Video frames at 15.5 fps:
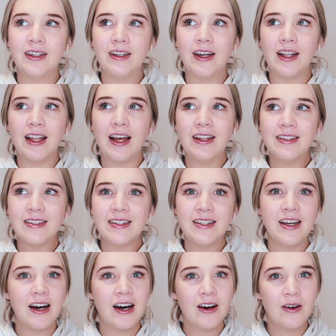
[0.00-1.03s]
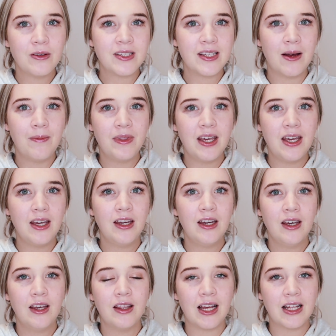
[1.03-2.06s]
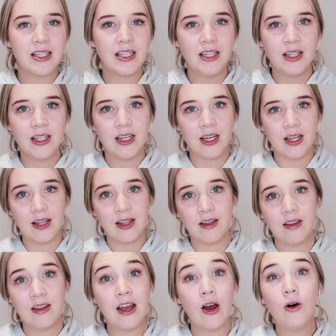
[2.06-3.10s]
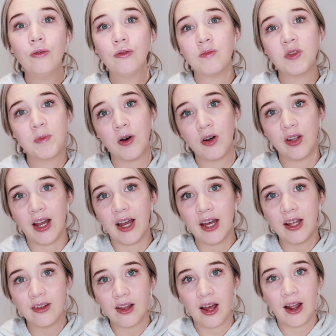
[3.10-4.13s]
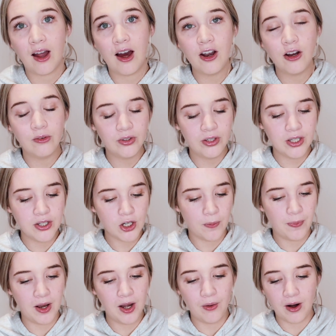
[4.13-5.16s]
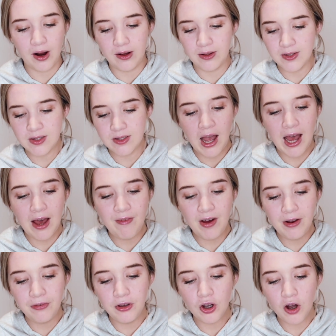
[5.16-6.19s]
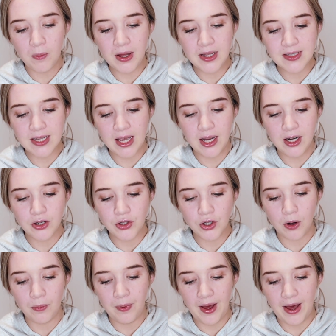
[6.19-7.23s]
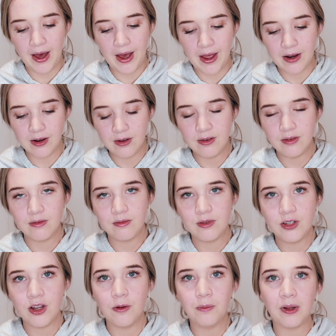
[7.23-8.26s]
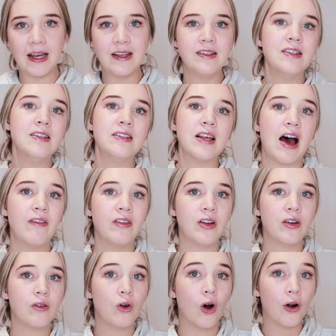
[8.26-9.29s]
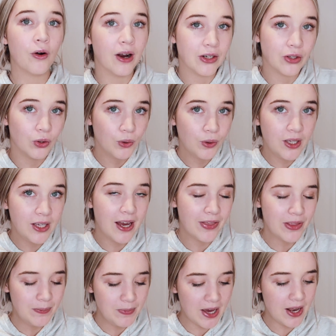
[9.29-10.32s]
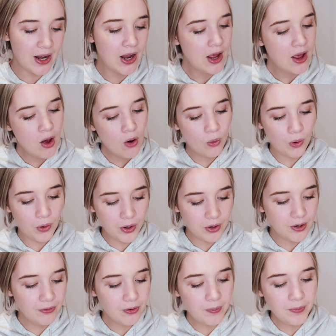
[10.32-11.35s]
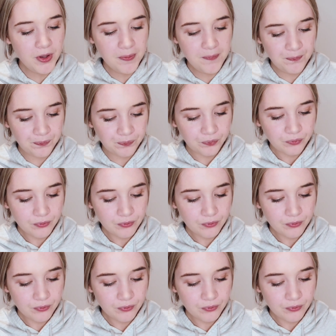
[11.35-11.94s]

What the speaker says: Galantia or something. That's in the, they're all from Spotlight. Like I don't really shop anywhere else. I have had a few comments saying shop at certain places. I haven't got around to looking at them yet or ordering from them.